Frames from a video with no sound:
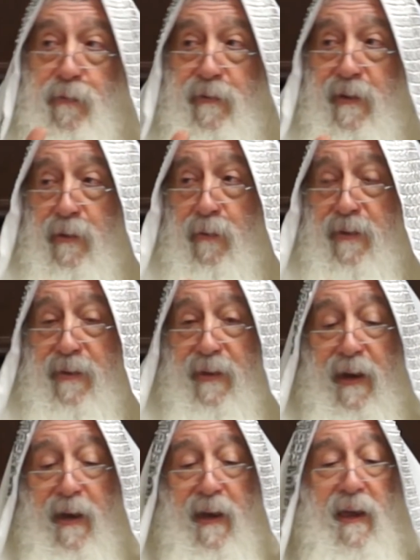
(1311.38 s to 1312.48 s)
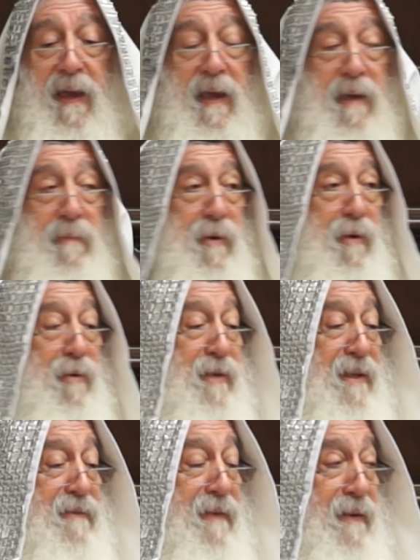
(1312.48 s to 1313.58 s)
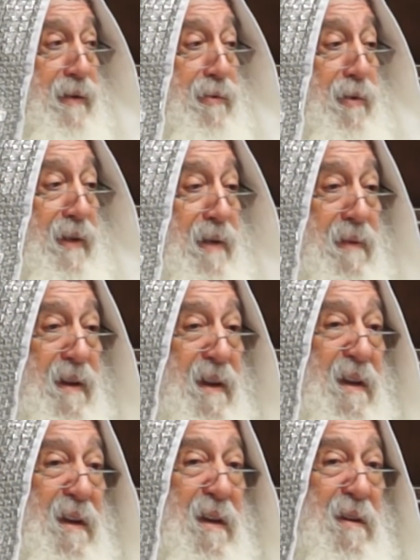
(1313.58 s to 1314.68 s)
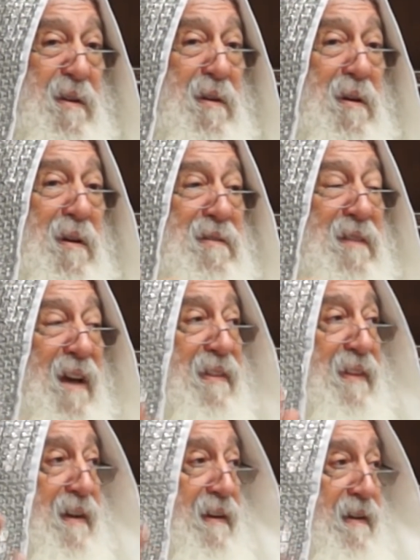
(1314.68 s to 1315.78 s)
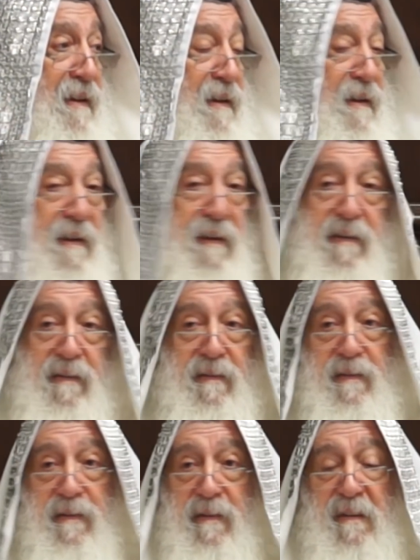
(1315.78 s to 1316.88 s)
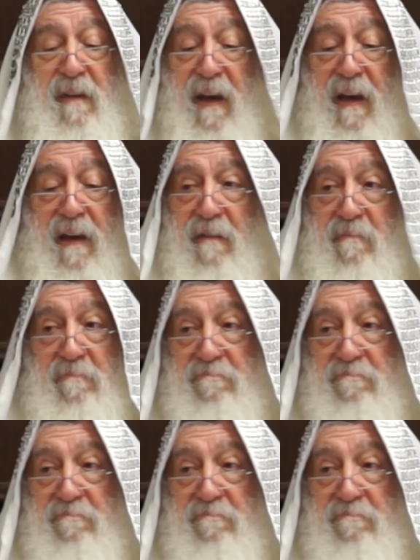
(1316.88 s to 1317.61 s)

of the, of the derech because his father told him, you're nothing, you're